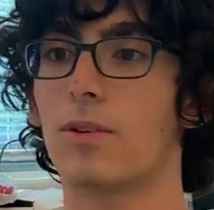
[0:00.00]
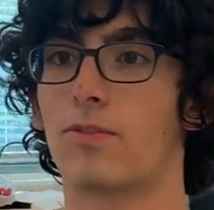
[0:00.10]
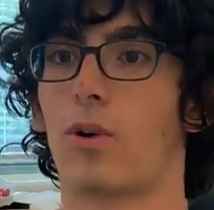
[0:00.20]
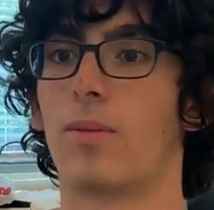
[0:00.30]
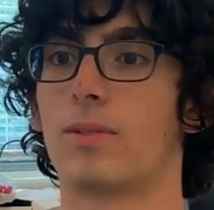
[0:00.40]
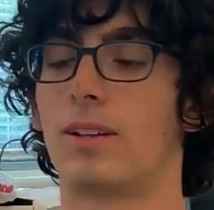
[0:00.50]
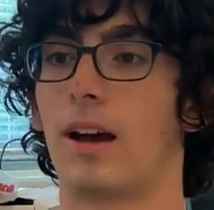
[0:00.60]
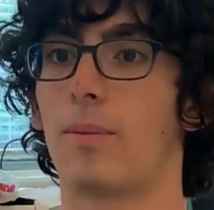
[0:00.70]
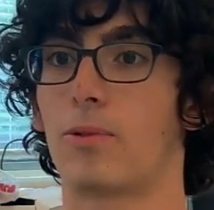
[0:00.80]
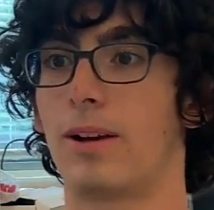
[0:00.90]
was formed to
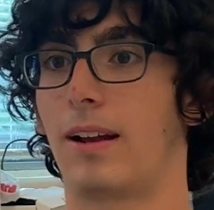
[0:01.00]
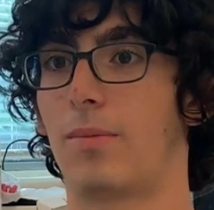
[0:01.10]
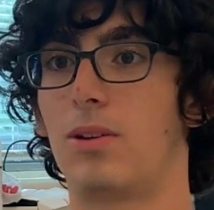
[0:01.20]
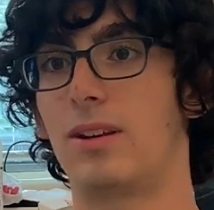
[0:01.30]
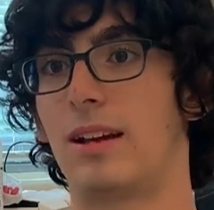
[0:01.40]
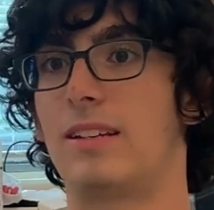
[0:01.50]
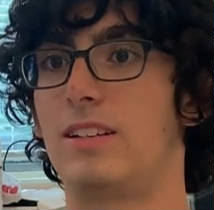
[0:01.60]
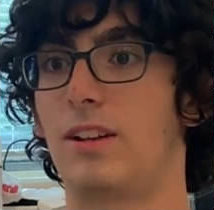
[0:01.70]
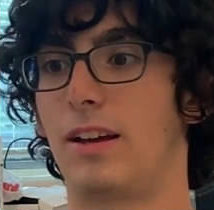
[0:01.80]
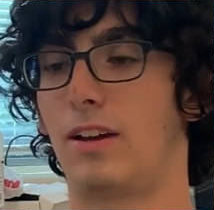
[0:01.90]
help create a community at
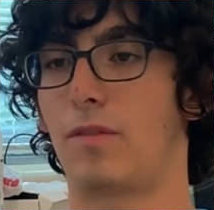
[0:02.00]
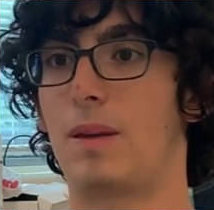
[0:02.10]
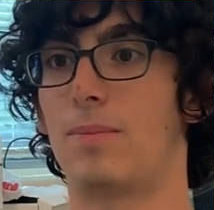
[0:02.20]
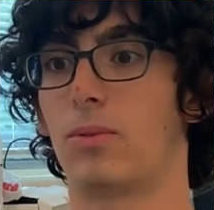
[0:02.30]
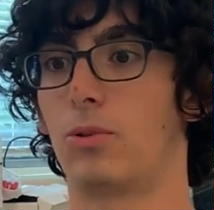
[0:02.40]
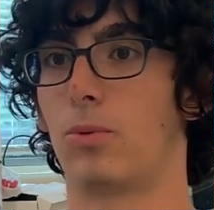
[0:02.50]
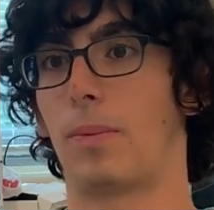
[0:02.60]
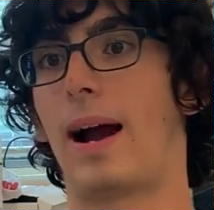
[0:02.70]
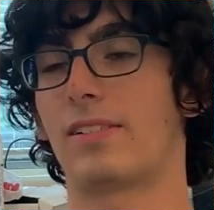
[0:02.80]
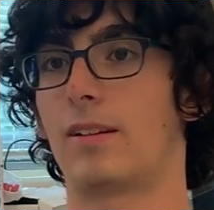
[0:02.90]
TJ of people who were
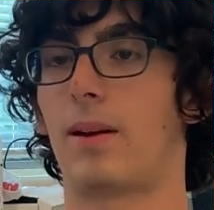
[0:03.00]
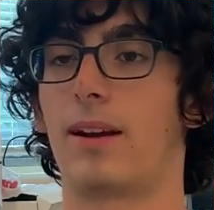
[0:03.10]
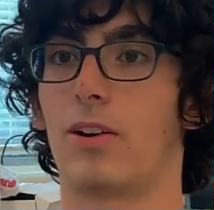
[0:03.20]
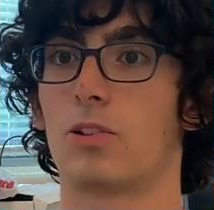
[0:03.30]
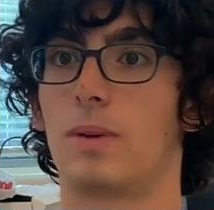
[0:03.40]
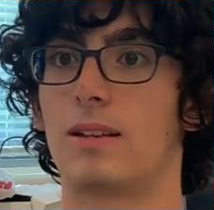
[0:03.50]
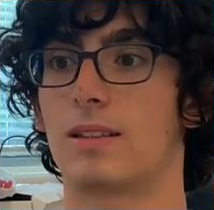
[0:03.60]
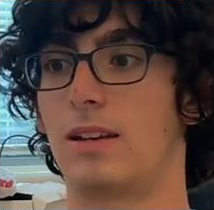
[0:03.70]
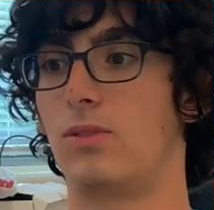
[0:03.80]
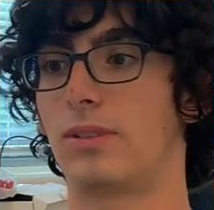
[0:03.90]
passionate about aerospace
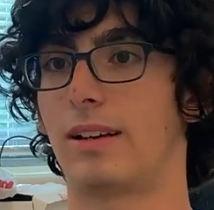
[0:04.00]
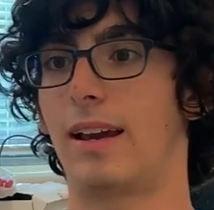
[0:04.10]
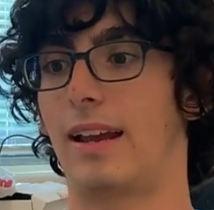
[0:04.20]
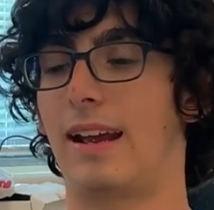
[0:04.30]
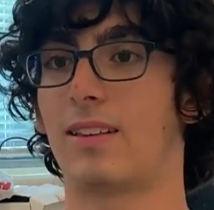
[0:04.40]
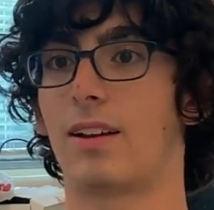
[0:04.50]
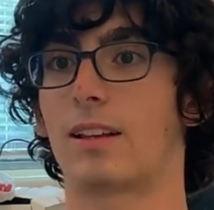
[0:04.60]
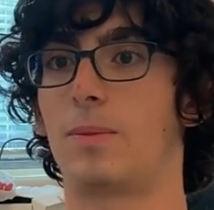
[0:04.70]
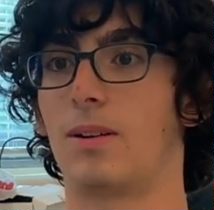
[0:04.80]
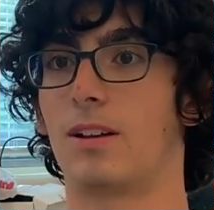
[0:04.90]
and who could get hands-on
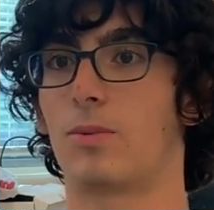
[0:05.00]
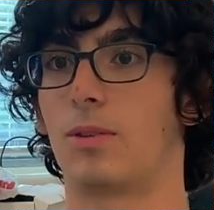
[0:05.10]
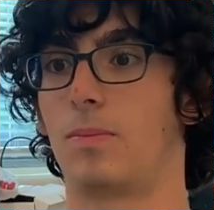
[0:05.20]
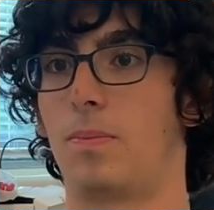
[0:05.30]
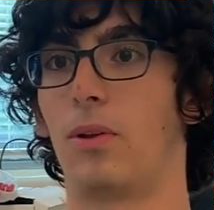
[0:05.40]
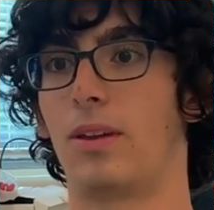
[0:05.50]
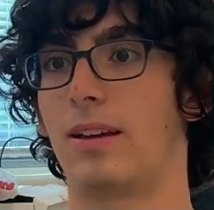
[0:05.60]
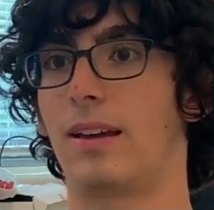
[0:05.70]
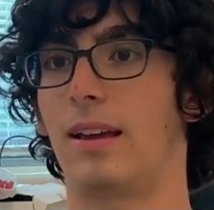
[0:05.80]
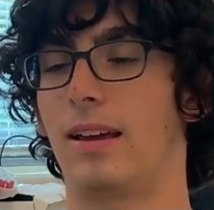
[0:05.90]
experience with building
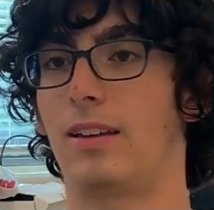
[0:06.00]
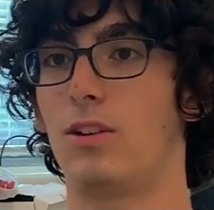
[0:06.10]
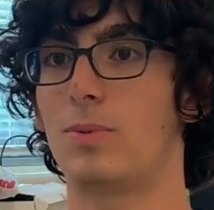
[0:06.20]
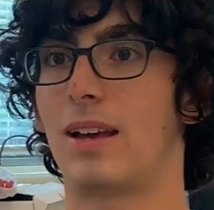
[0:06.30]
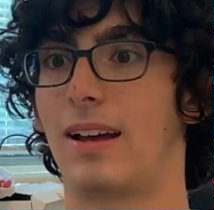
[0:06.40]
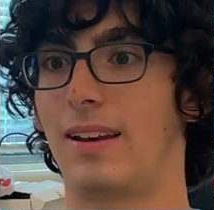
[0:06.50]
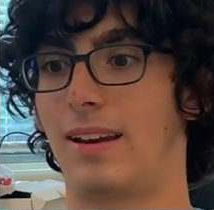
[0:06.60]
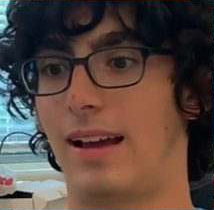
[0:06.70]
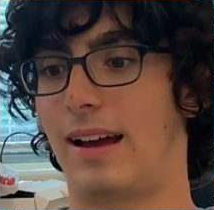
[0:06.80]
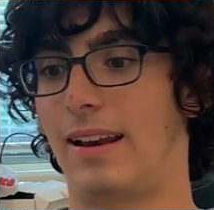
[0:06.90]
the CubeSat
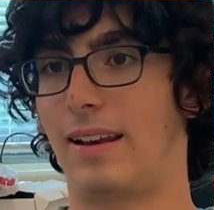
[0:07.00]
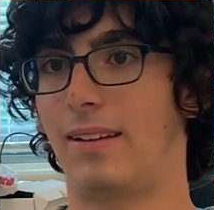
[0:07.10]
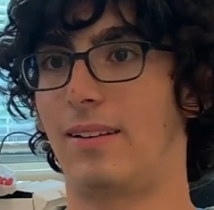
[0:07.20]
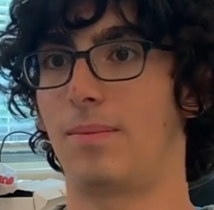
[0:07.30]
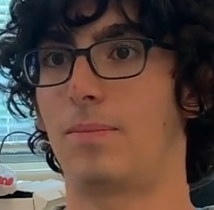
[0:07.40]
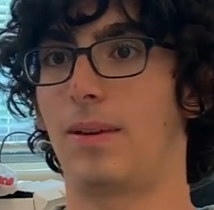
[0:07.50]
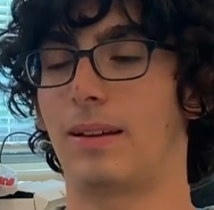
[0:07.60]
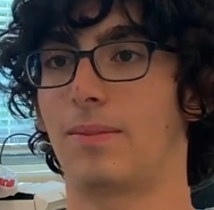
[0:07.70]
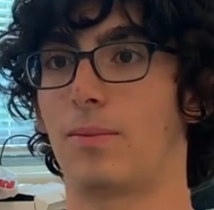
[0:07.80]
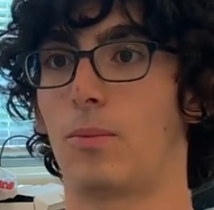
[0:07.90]
at like
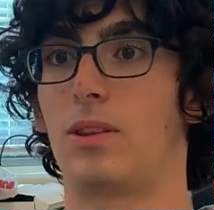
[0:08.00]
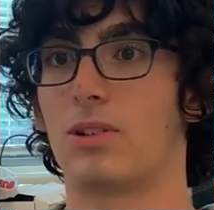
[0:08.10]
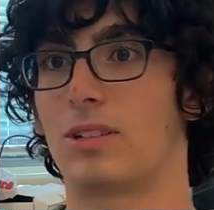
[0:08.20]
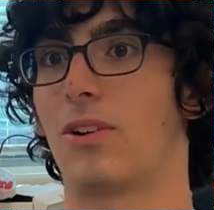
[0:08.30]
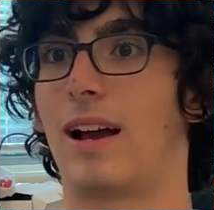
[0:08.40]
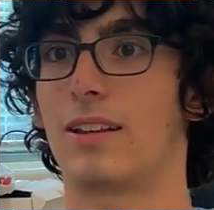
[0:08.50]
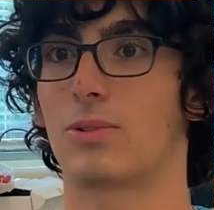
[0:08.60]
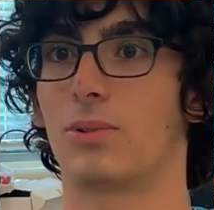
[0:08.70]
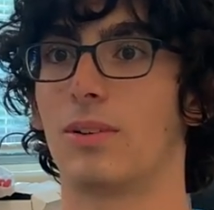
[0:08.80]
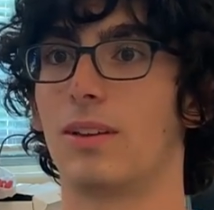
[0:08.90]
when they're still in high school.